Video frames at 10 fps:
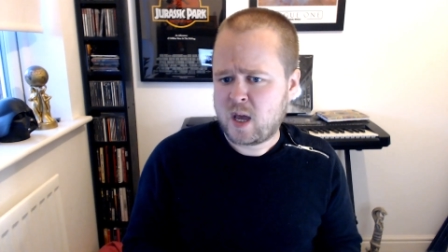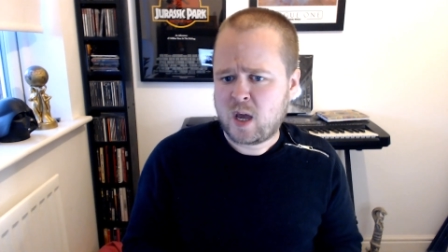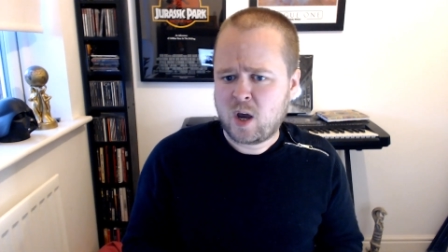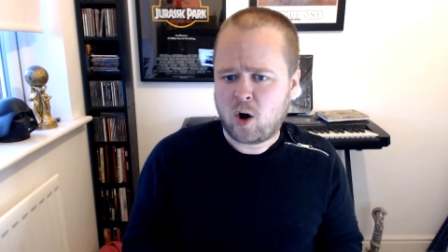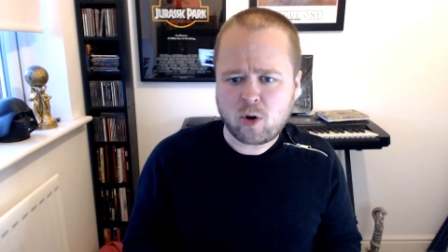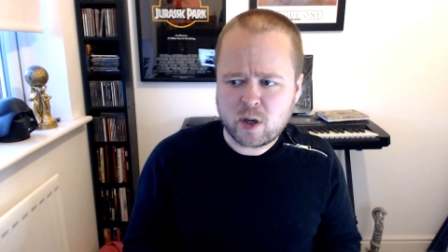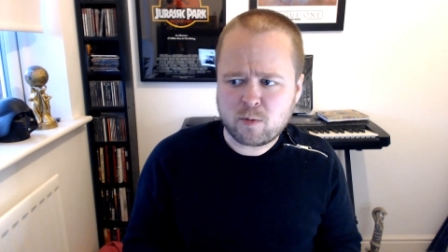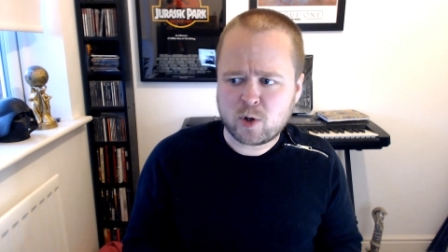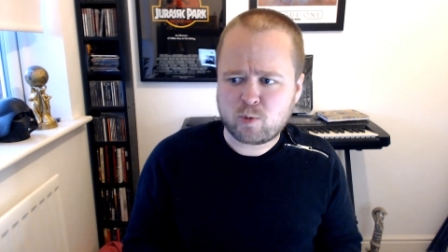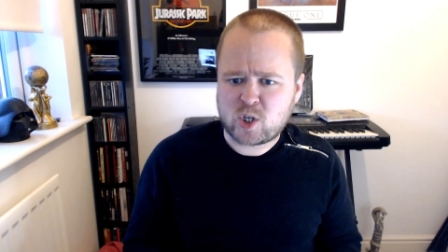
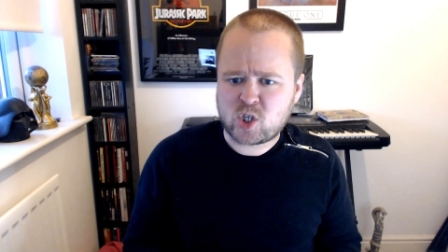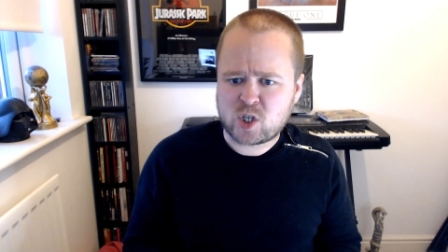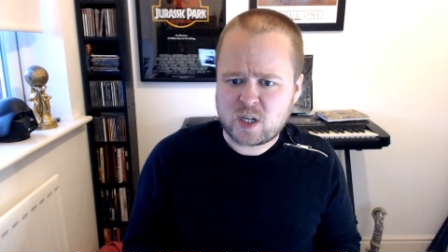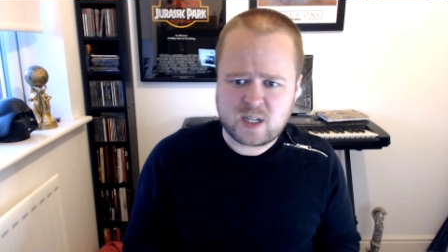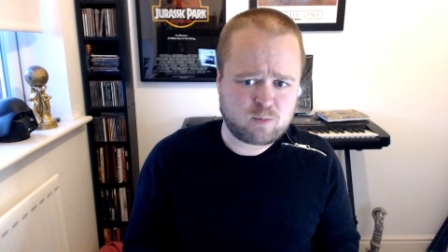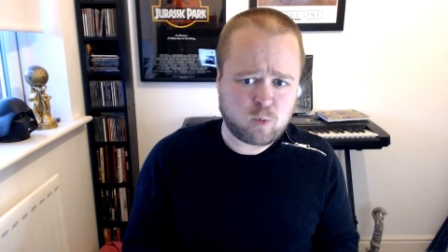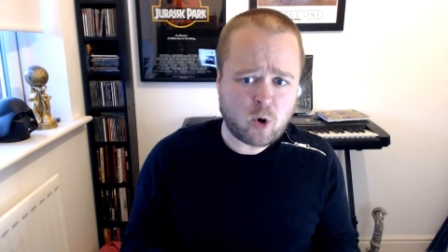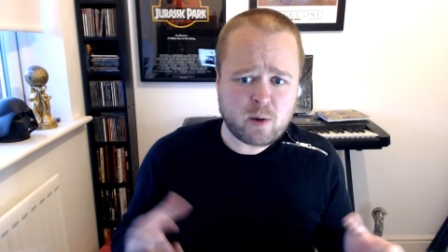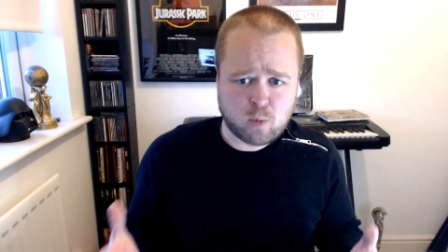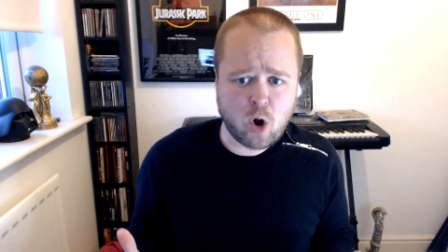Hollywood, which is
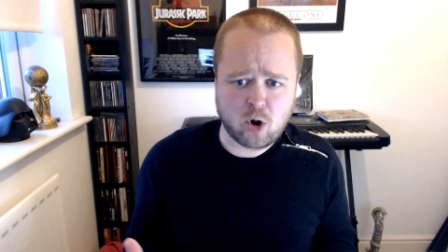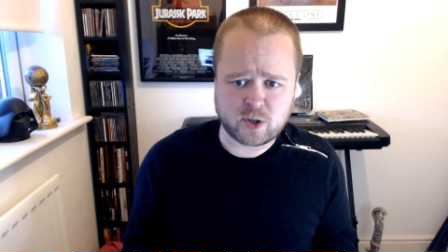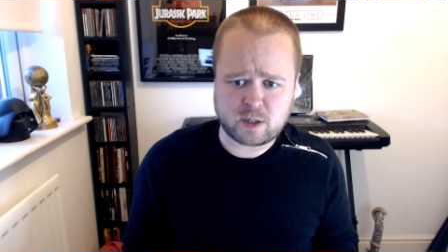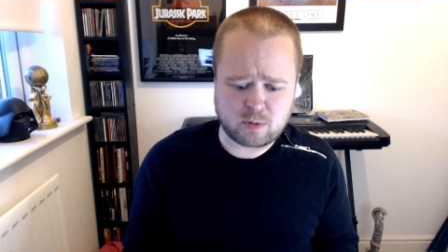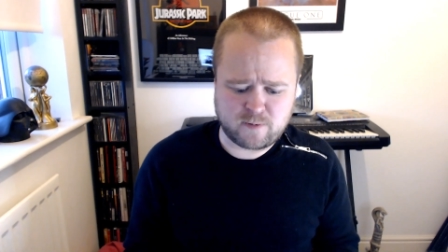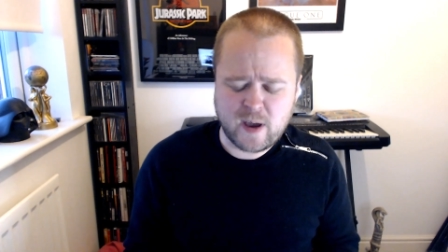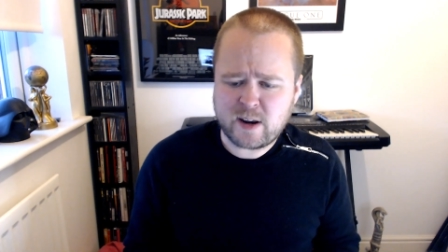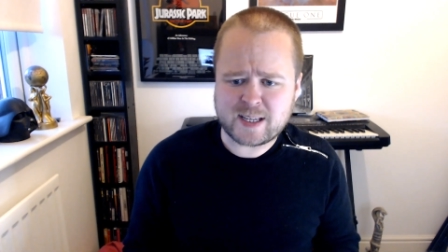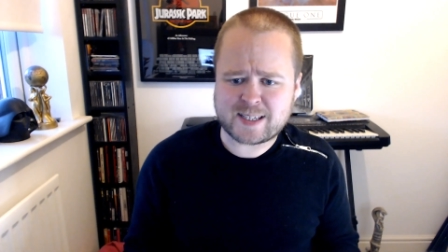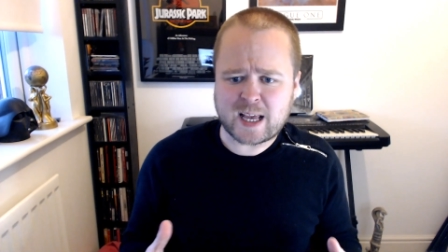what it was. It was
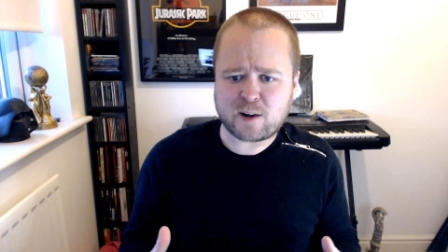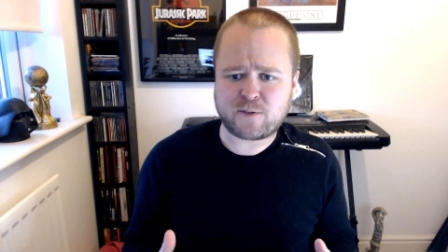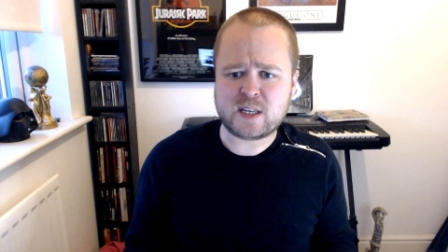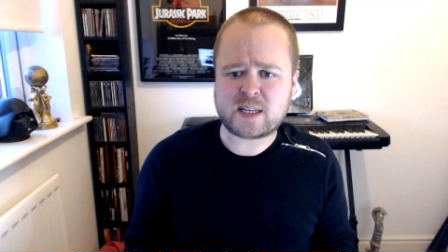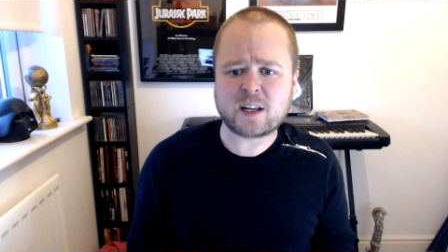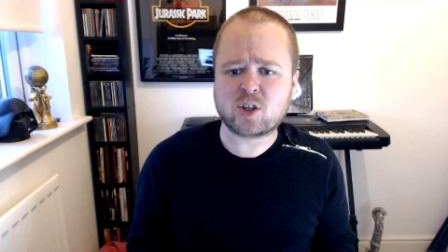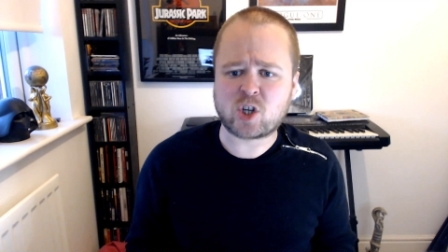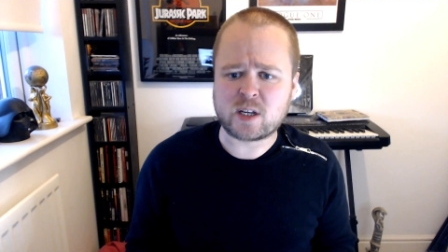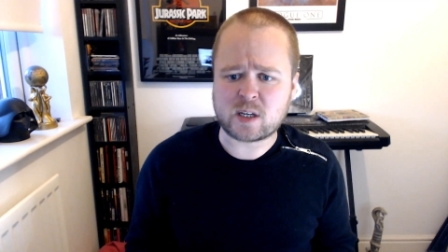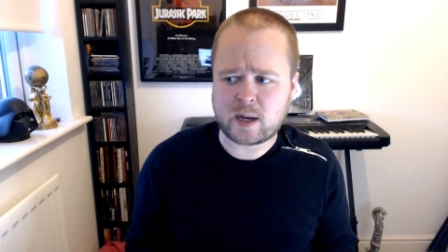very
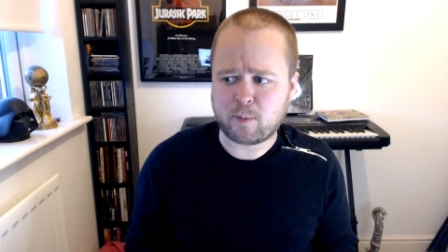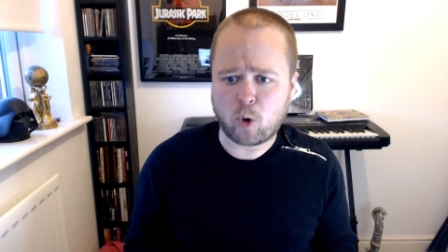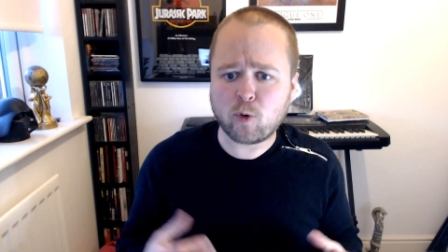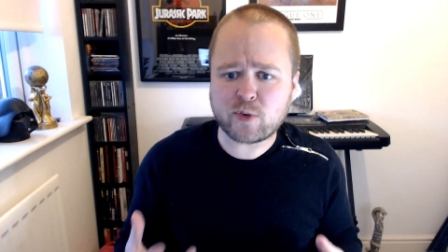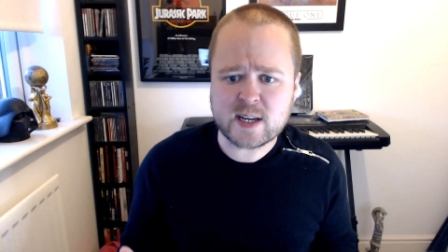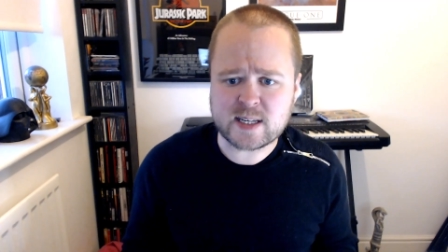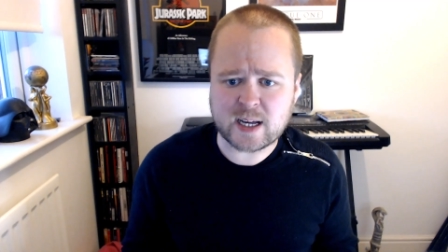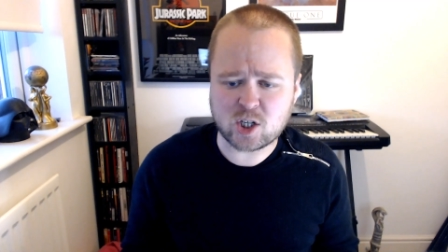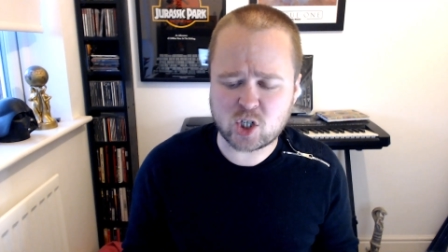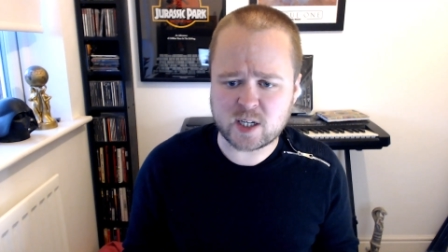self-indulgent, um,
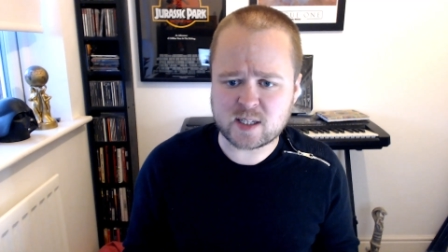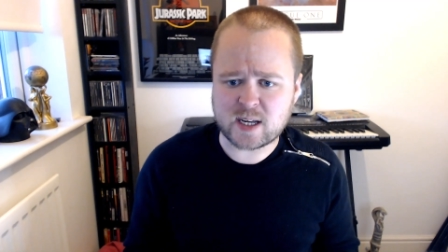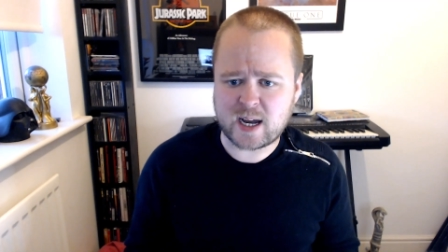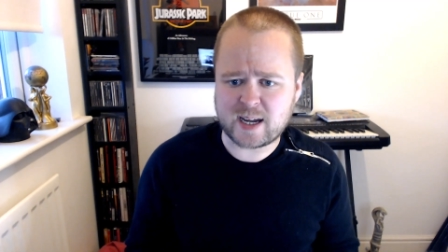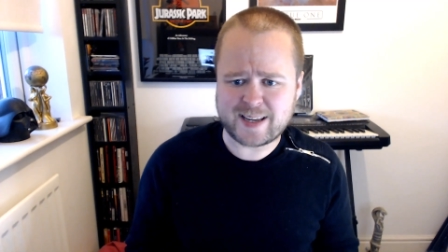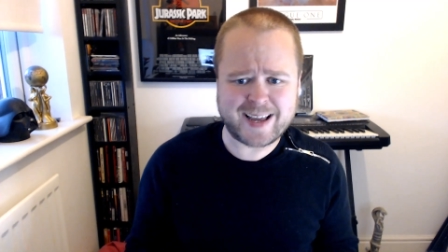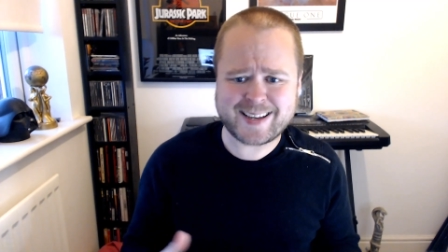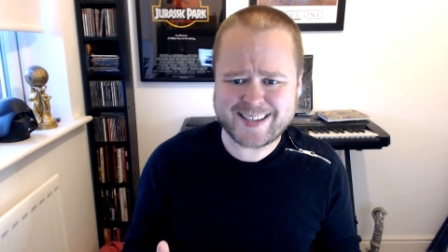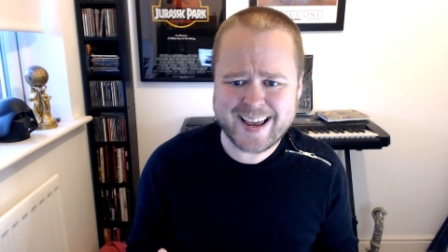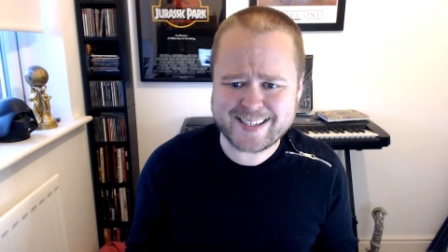over-indulgent and
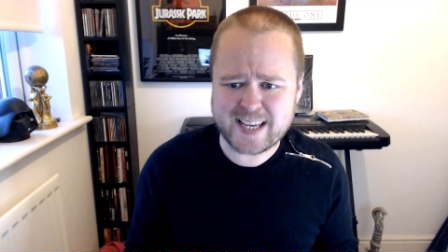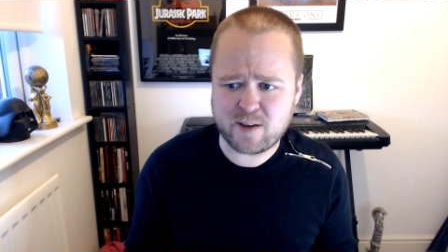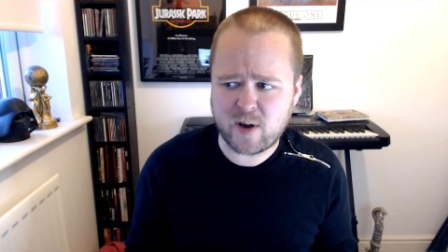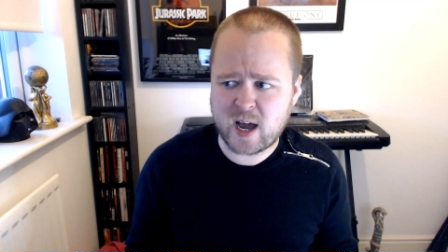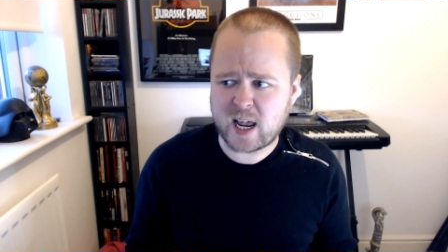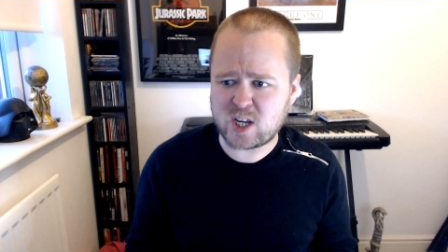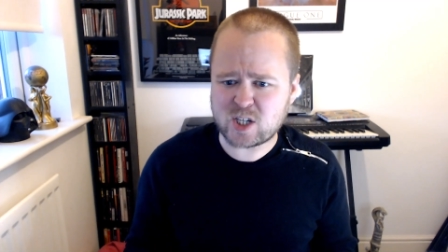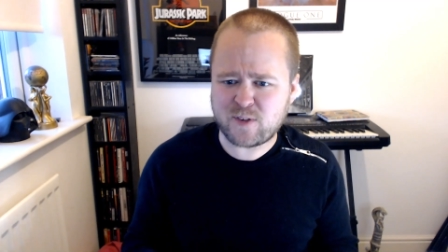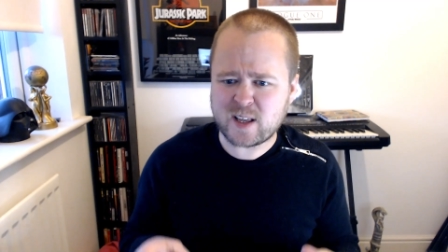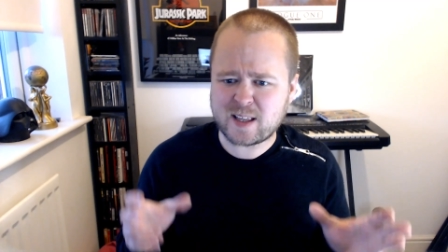excessive, and I
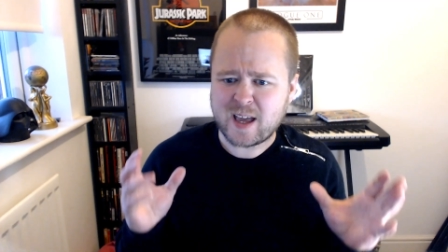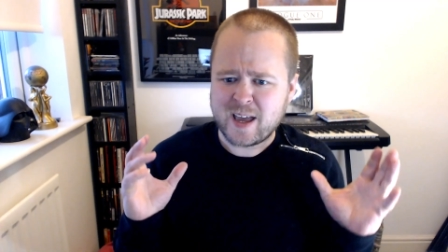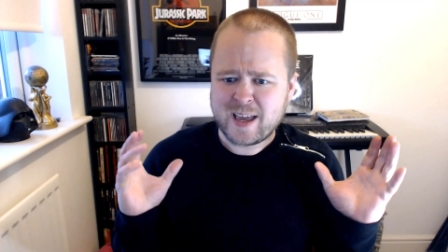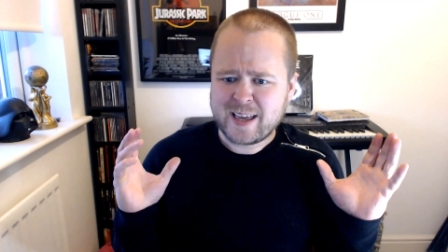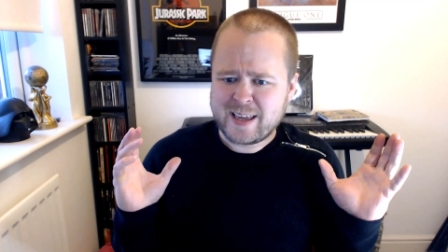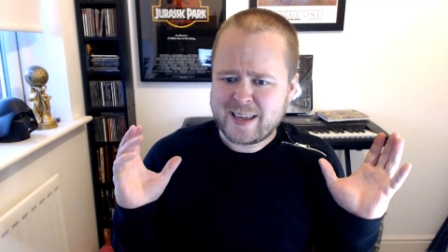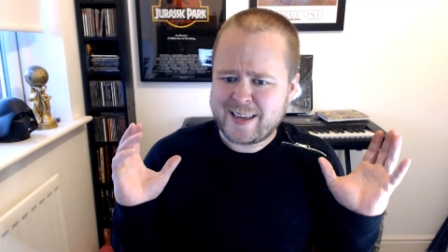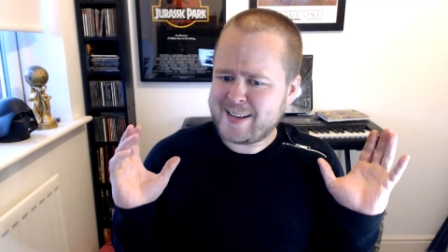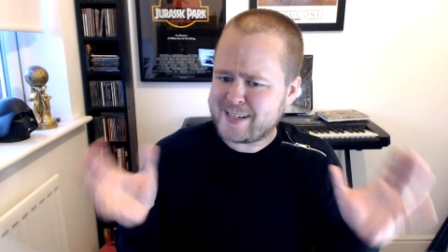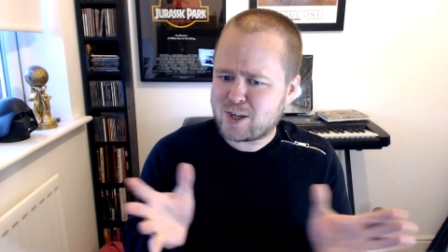just think
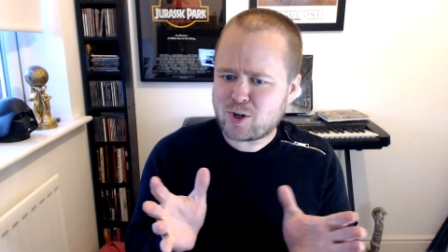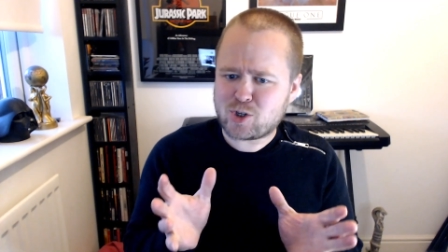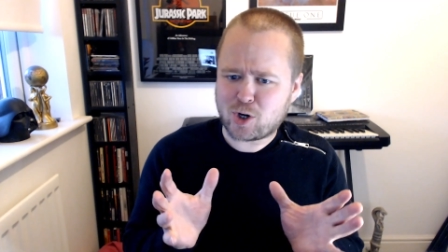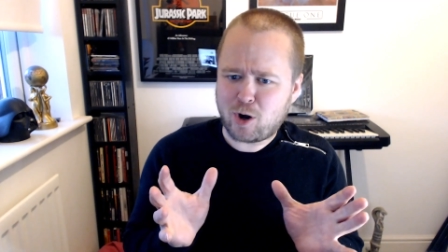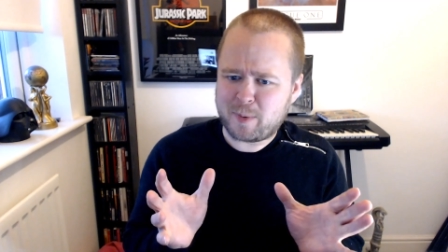he did a good job in